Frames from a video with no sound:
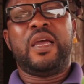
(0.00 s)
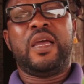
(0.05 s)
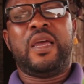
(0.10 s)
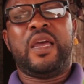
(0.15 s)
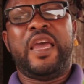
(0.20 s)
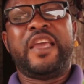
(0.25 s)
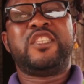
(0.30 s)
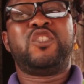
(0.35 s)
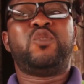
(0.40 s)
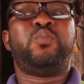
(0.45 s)

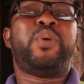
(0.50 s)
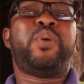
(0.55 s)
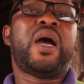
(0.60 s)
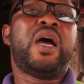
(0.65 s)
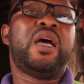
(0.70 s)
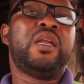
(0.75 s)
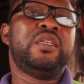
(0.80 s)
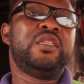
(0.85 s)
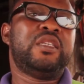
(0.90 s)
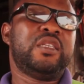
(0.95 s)

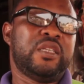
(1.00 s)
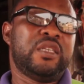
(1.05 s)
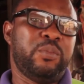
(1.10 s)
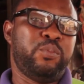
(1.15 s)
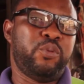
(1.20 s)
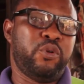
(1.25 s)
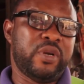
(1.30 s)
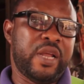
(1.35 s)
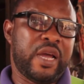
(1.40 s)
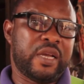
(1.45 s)
expand the
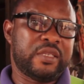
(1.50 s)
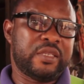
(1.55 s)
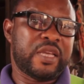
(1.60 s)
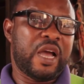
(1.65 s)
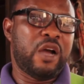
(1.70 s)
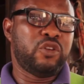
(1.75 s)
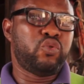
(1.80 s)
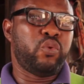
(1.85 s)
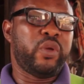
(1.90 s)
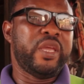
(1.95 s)
products,
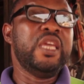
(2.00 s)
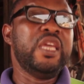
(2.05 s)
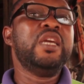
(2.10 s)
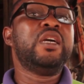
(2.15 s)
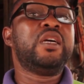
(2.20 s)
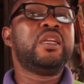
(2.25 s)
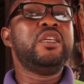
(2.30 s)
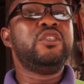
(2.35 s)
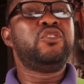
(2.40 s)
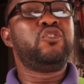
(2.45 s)
how to
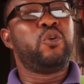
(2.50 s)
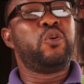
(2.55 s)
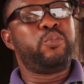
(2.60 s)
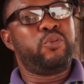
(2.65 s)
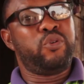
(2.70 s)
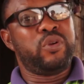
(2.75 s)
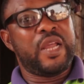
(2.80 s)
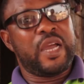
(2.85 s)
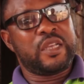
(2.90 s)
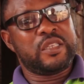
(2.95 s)
increase your
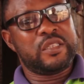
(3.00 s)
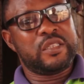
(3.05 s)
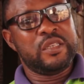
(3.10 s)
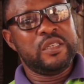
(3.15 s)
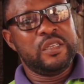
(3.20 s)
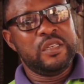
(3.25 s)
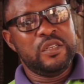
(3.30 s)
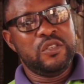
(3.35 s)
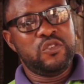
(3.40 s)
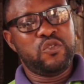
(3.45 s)
products
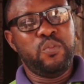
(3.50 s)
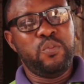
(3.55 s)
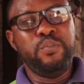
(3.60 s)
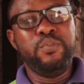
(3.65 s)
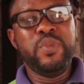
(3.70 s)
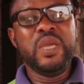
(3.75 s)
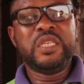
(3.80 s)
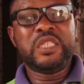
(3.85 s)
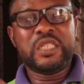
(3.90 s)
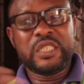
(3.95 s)
to
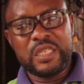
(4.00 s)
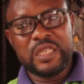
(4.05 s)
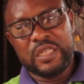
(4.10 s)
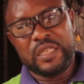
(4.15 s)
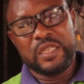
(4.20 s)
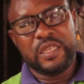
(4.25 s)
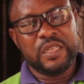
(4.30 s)
meet